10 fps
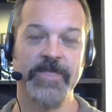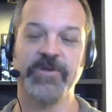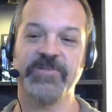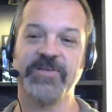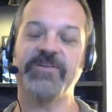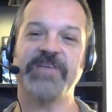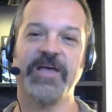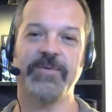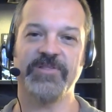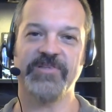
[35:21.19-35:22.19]
Because every
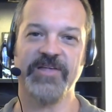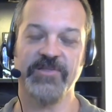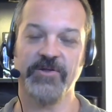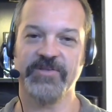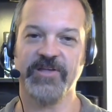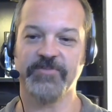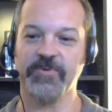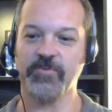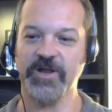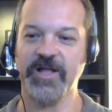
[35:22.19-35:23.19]
time it says in the Old
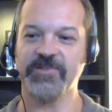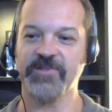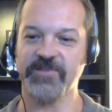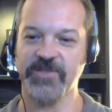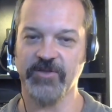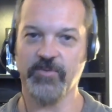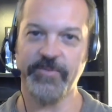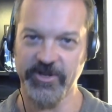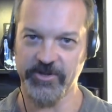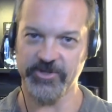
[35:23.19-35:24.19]
Testament where God says, kill the
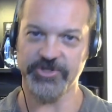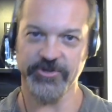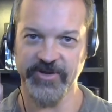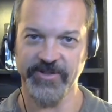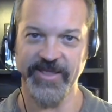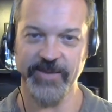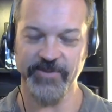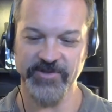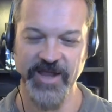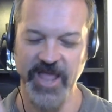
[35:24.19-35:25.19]
women, kill the children, kill the
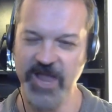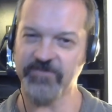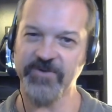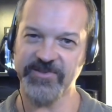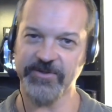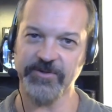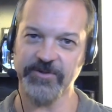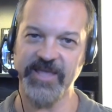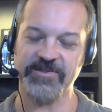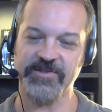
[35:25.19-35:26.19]
animals, in every single
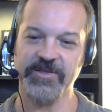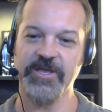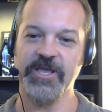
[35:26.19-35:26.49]
case,